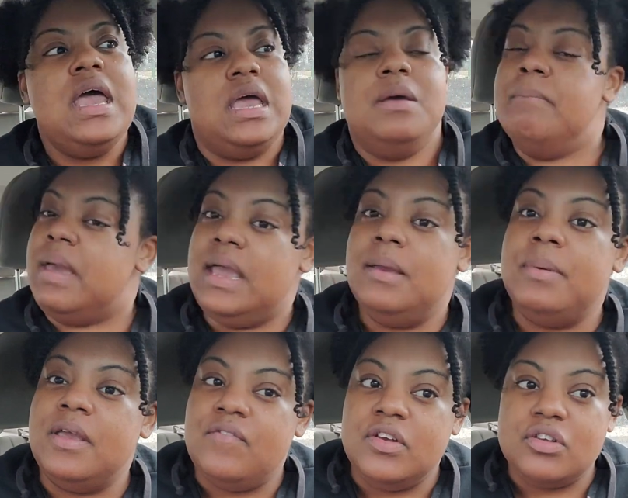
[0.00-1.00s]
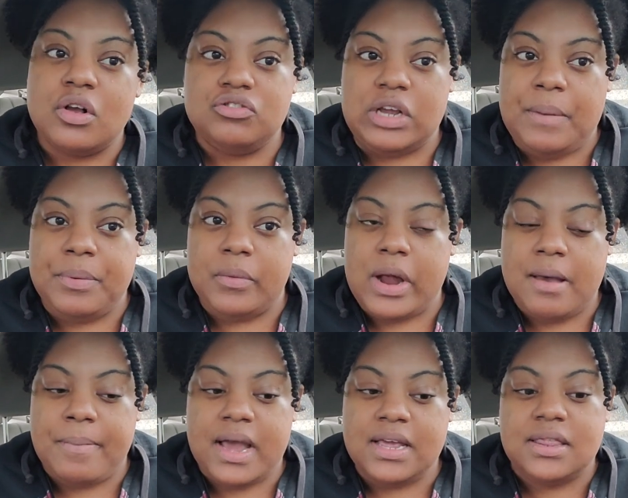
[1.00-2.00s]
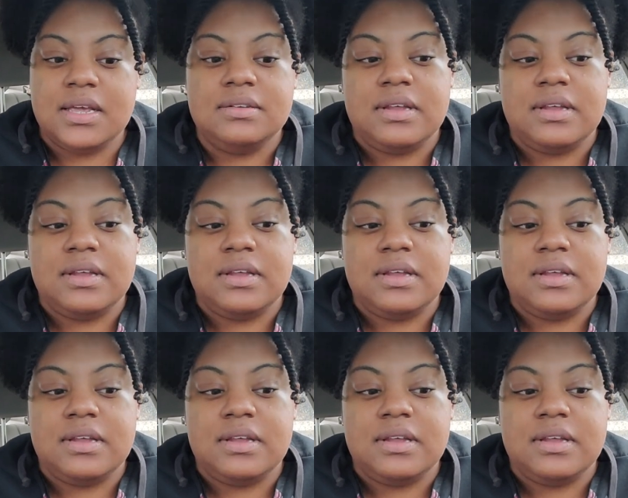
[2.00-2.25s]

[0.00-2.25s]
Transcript: It may be physical shopping where I buy things.